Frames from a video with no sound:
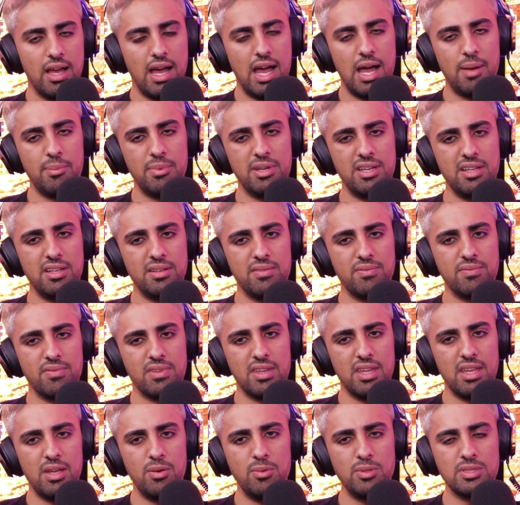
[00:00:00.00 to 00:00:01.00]
I mean,
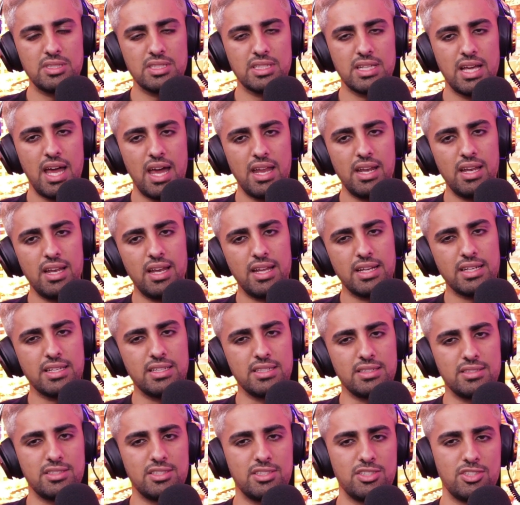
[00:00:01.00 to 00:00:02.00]
it was kind of like
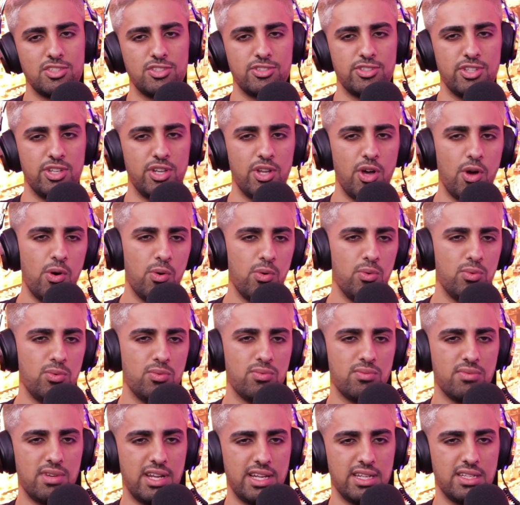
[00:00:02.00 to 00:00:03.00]
a slow,
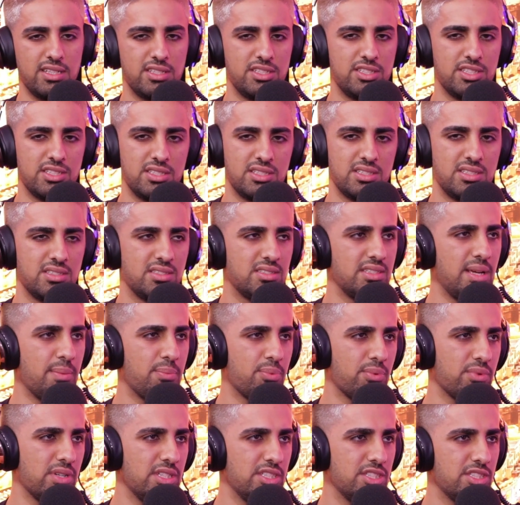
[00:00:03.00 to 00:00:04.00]
like just
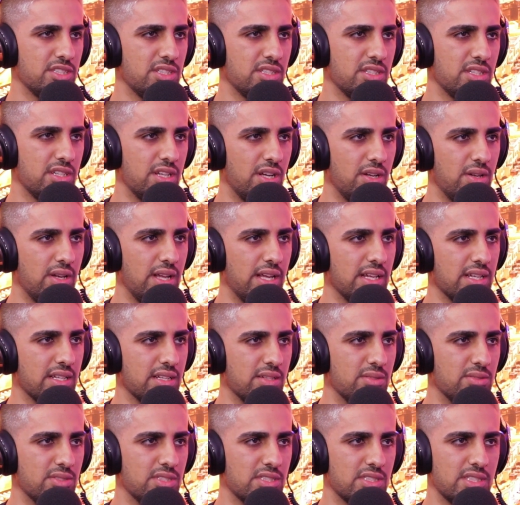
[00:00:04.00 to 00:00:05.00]
separation, you know, like it
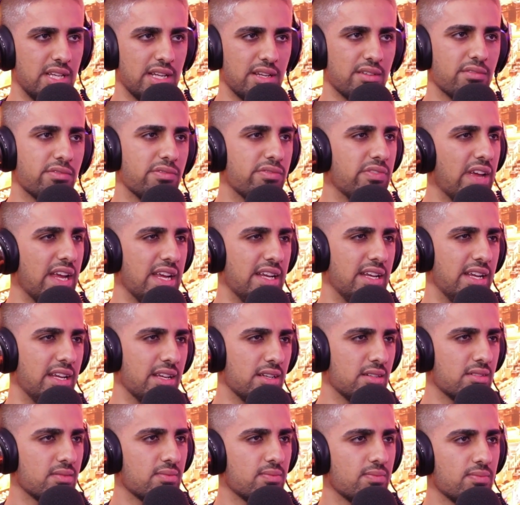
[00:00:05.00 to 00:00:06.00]
was just like
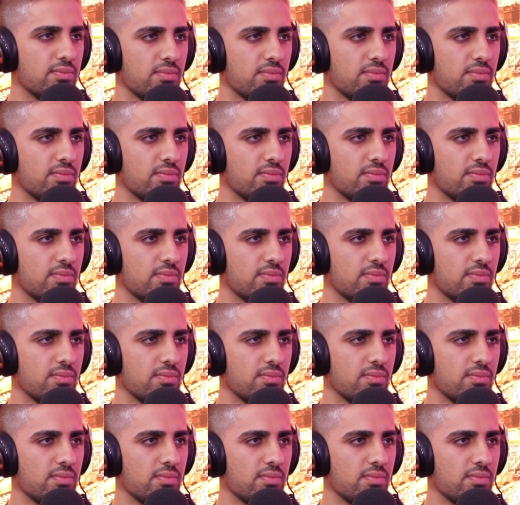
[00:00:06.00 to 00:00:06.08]
fading.